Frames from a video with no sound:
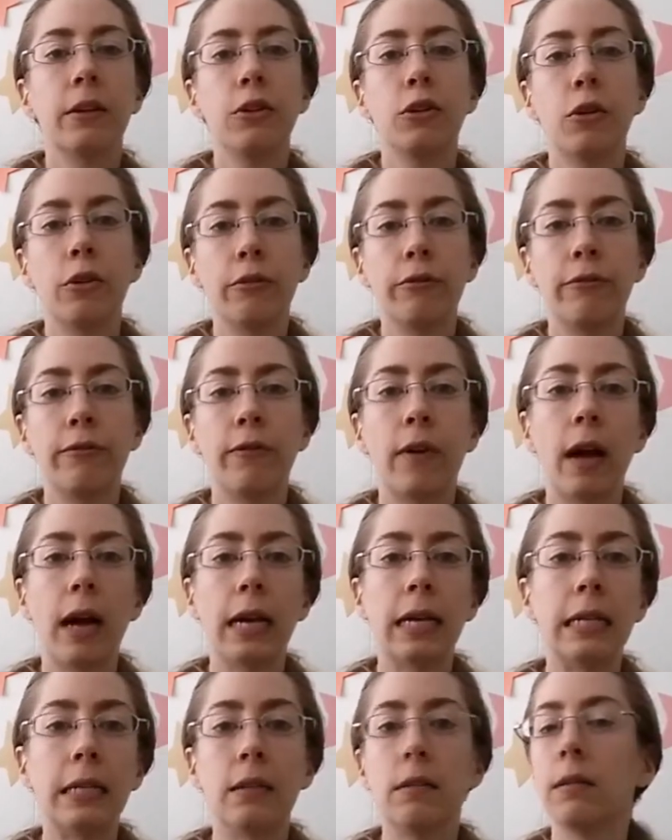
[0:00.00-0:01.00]
you'll
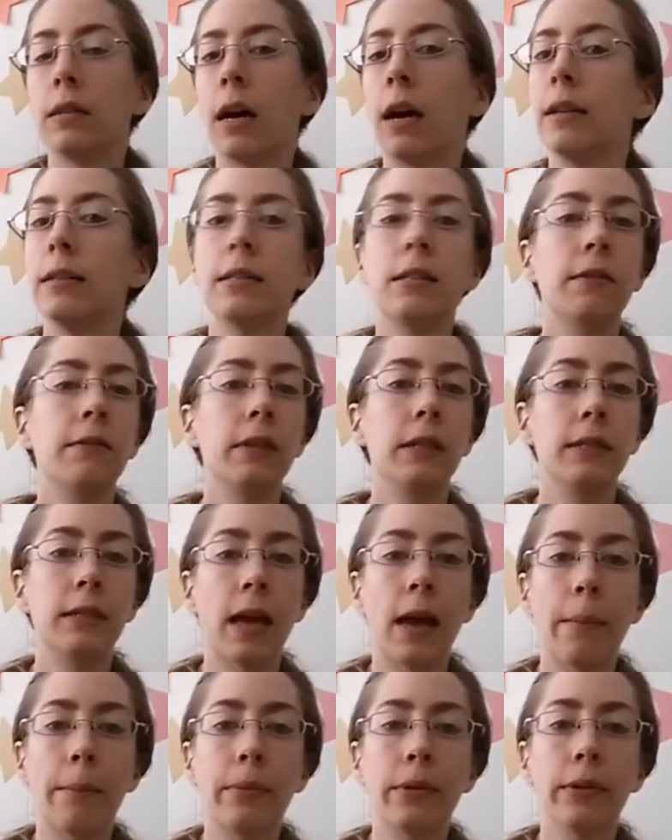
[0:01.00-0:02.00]
find tons of
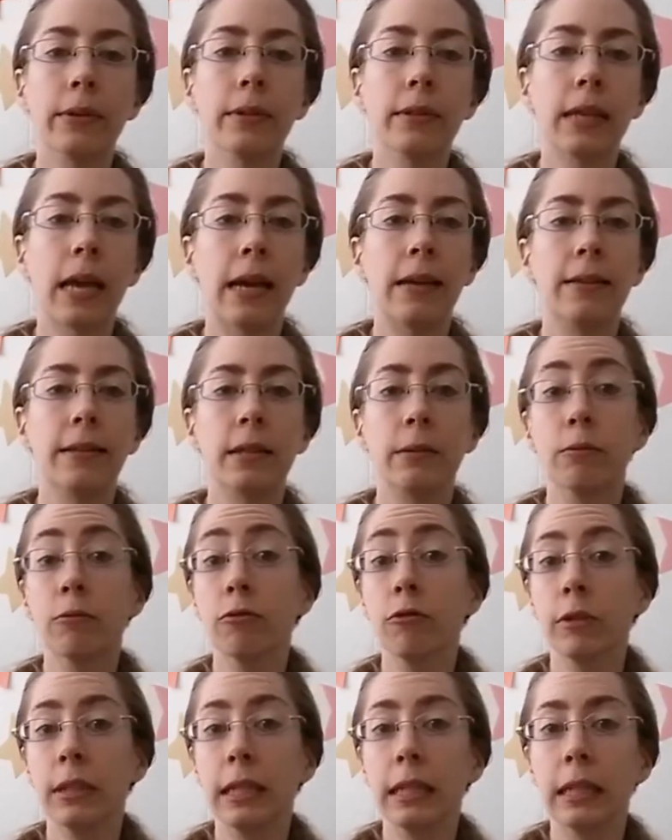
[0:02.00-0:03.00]
examples and
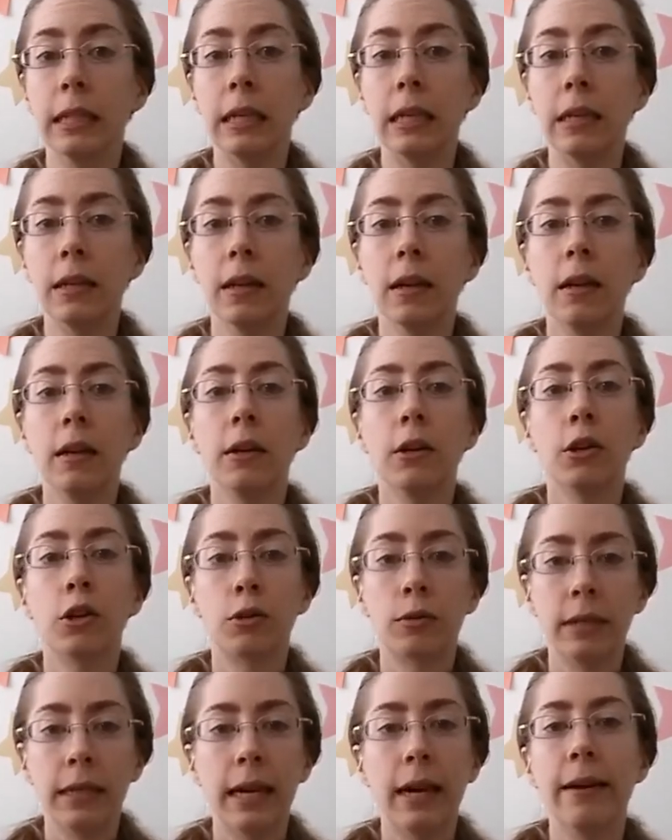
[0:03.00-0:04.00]
some really
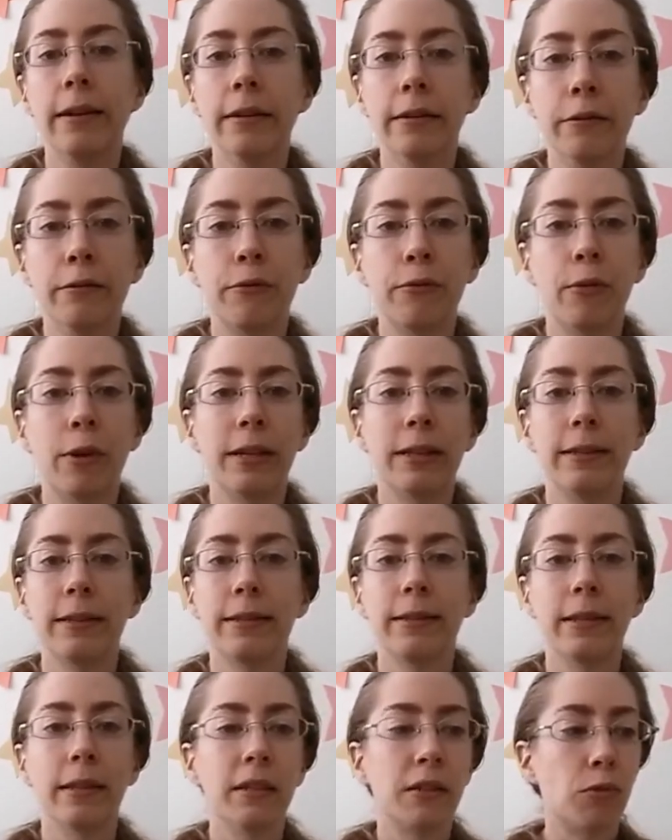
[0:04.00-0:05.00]
creative
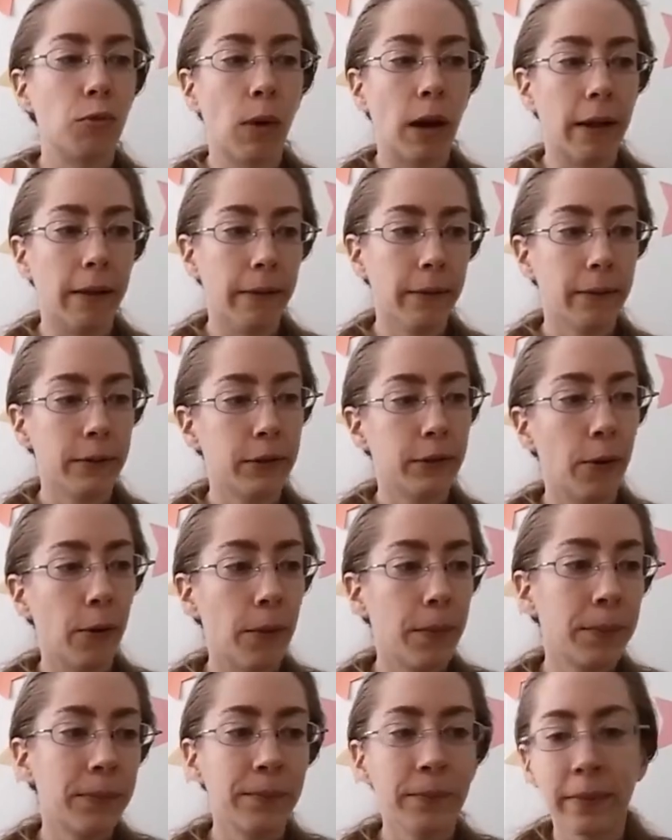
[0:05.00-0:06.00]
ones as well.
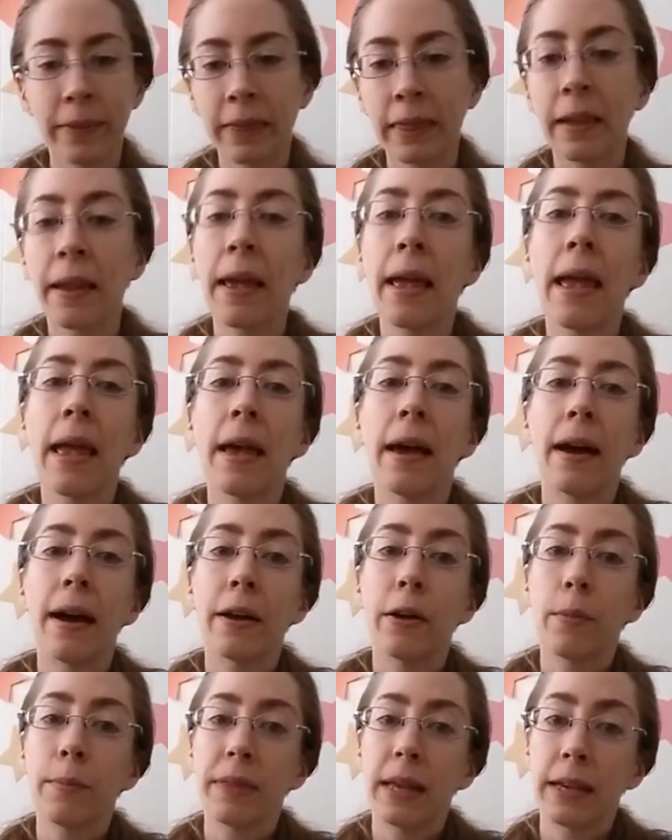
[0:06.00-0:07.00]
So I
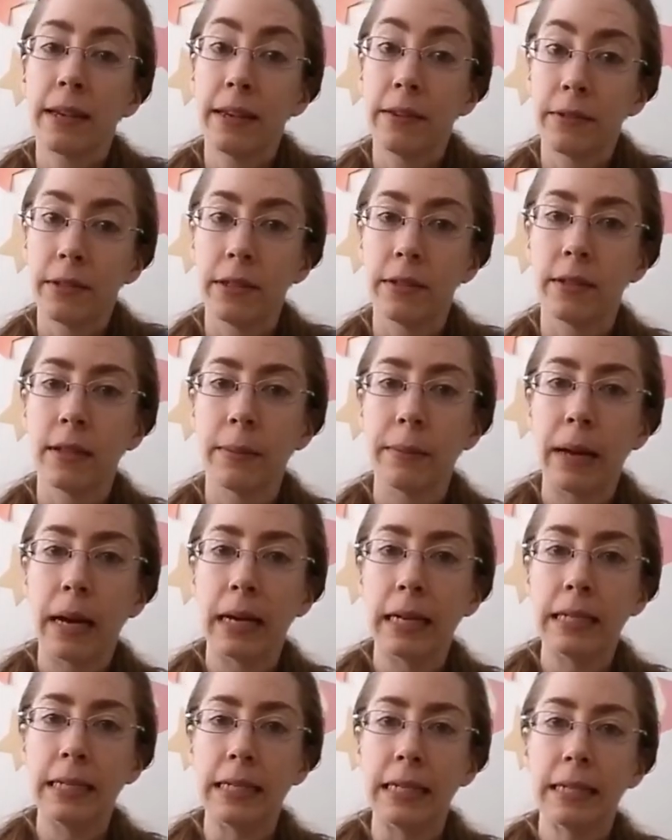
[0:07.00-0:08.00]
hope that gives you some
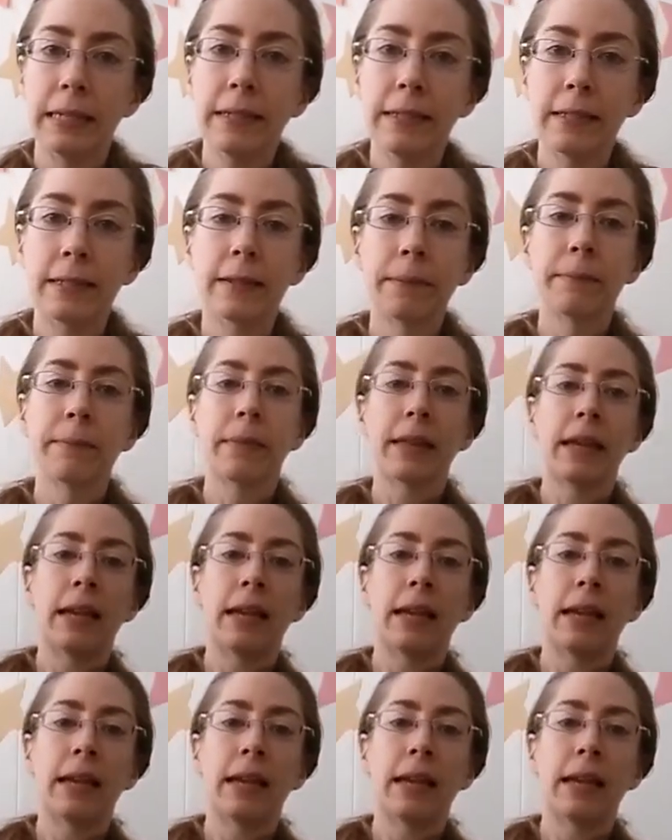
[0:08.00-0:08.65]
ideas.